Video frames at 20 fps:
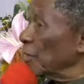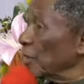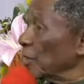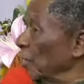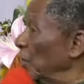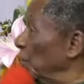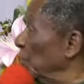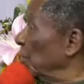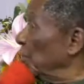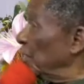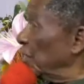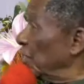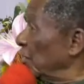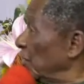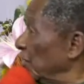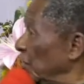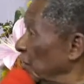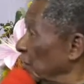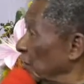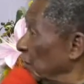
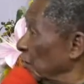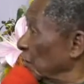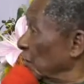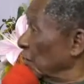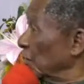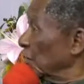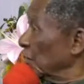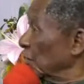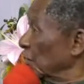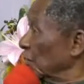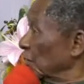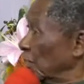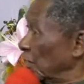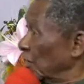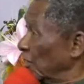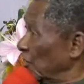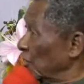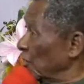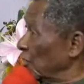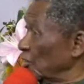rehabilitation.
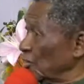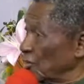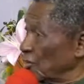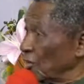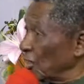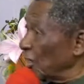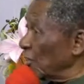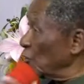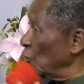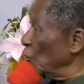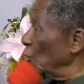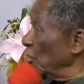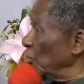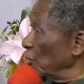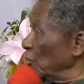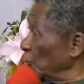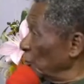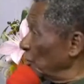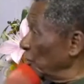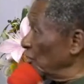Churches just go there
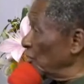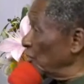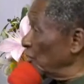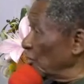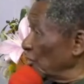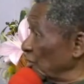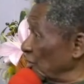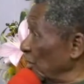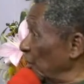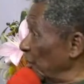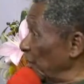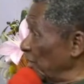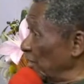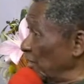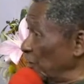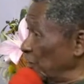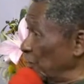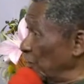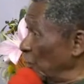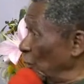to preach Sabbath
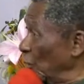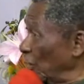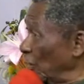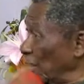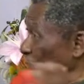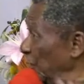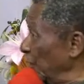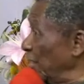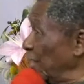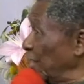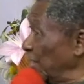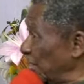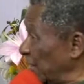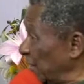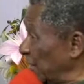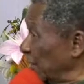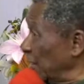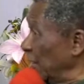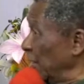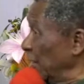keeping or whatever other
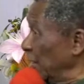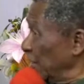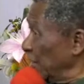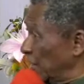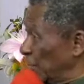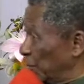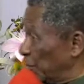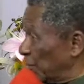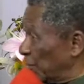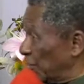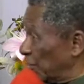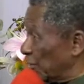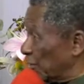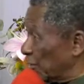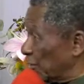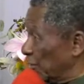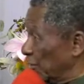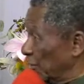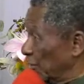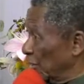things they
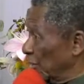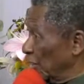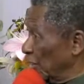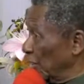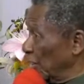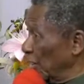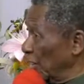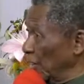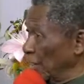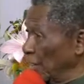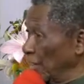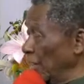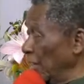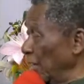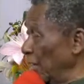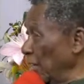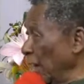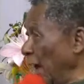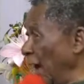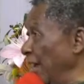preach.
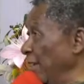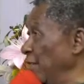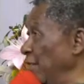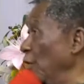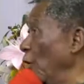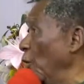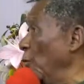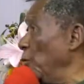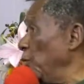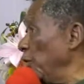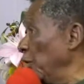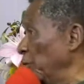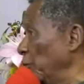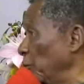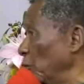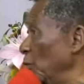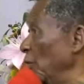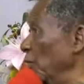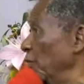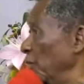And I know people
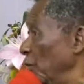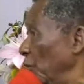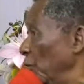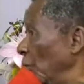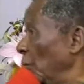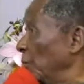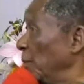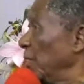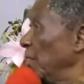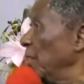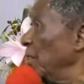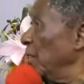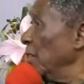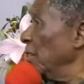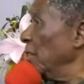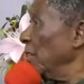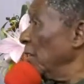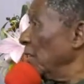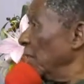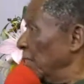who have not been
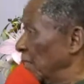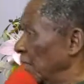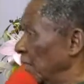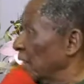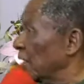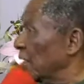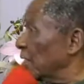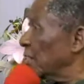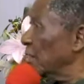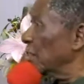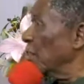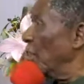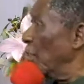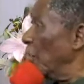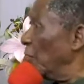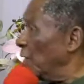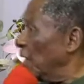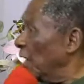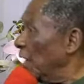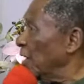healed
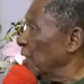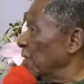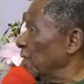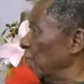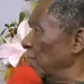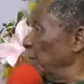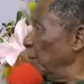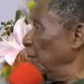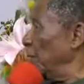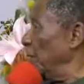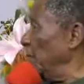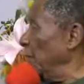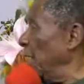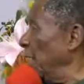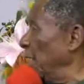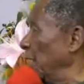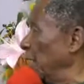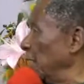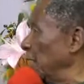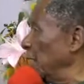of their
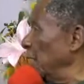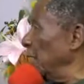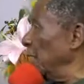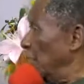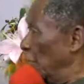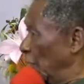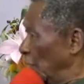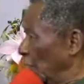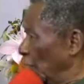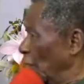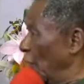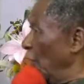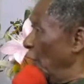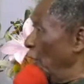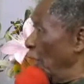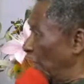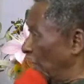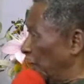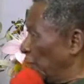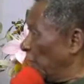criminality
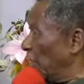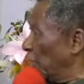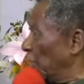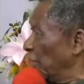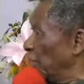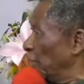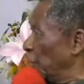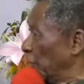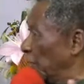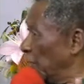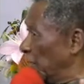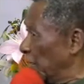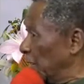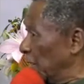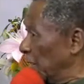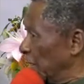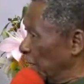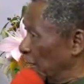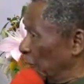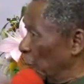long after they were
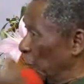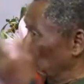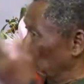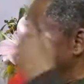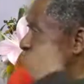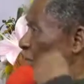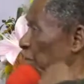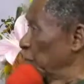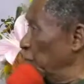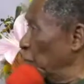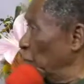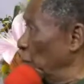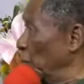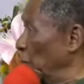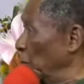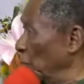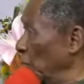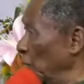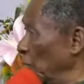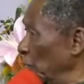weaned
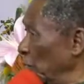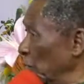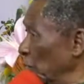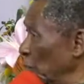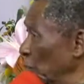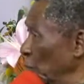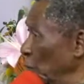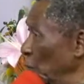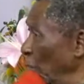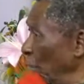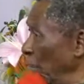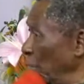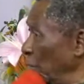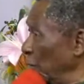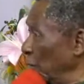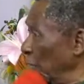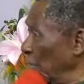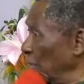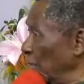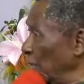from
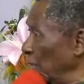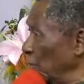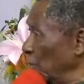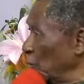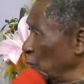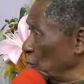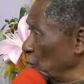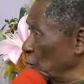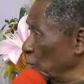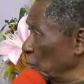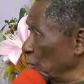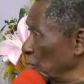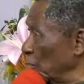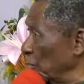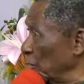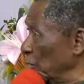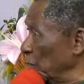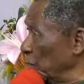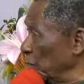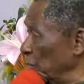one as souls
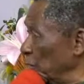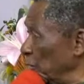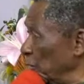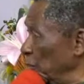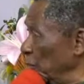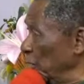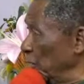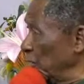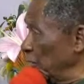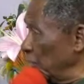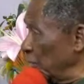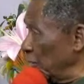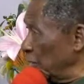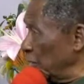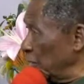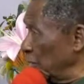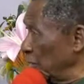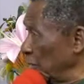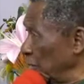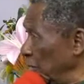in prison
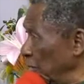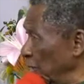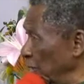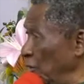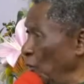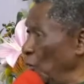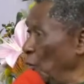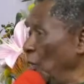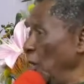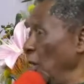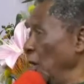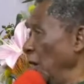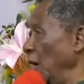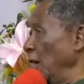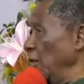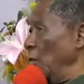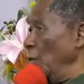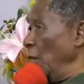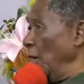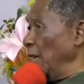ministries. I
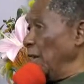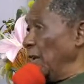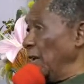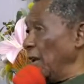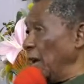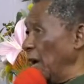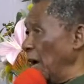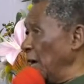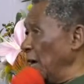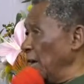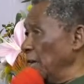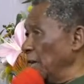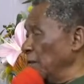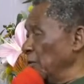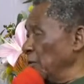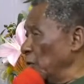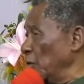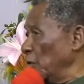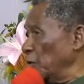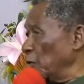know one in
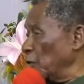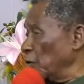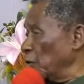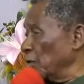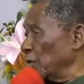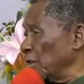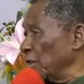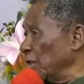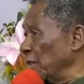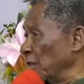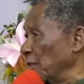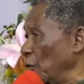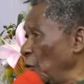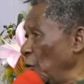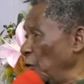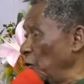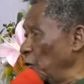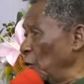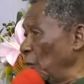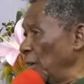Sweat Forest that I've
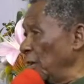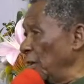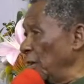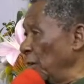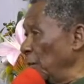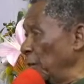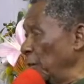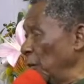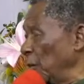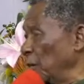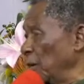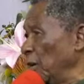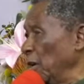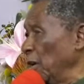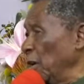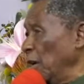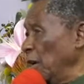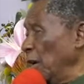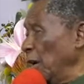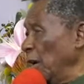often wondered about.
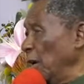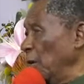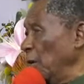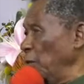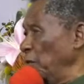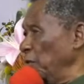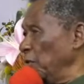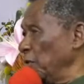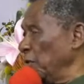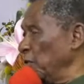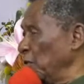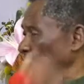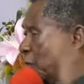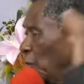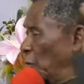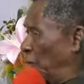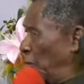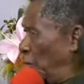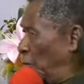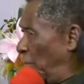I often say to my,
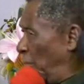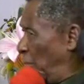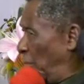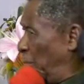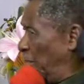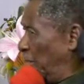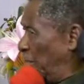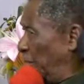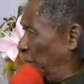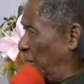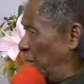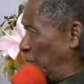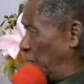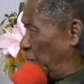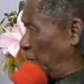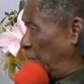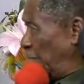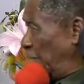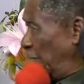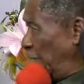what happened to
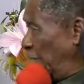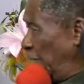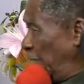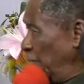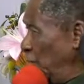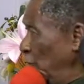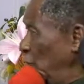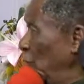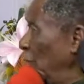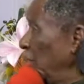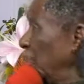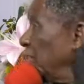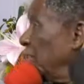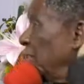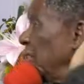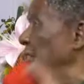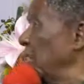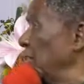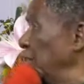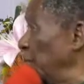that guy? He no longer
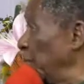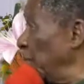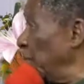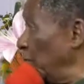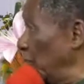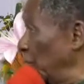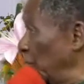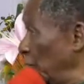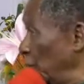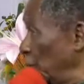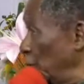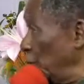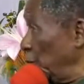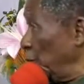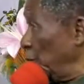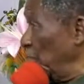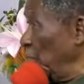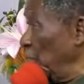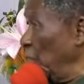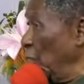sings in a particular group.
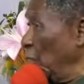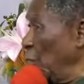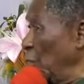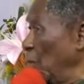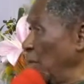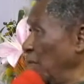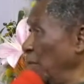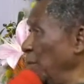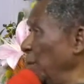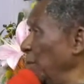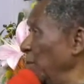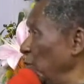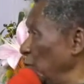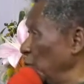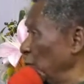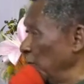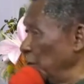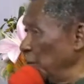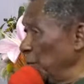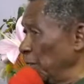What happened to
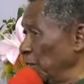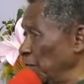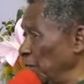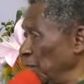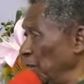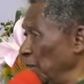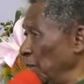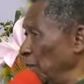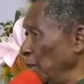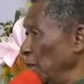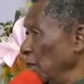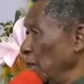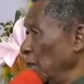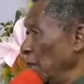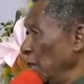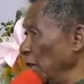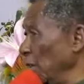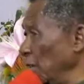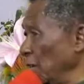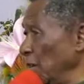him? Is he,
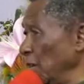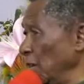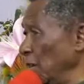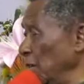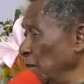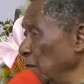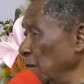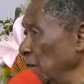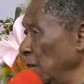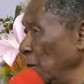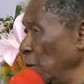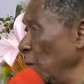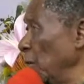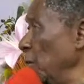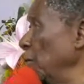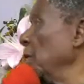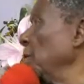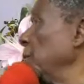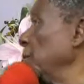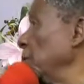and one
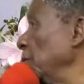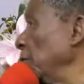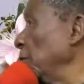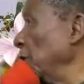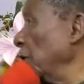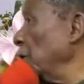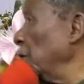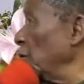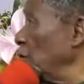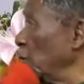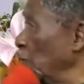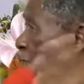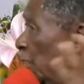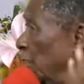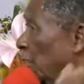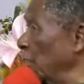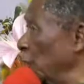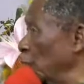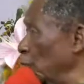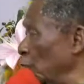of them defected to
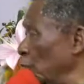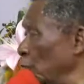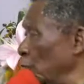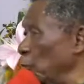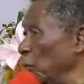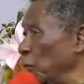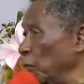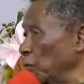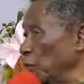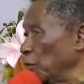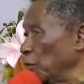another group of,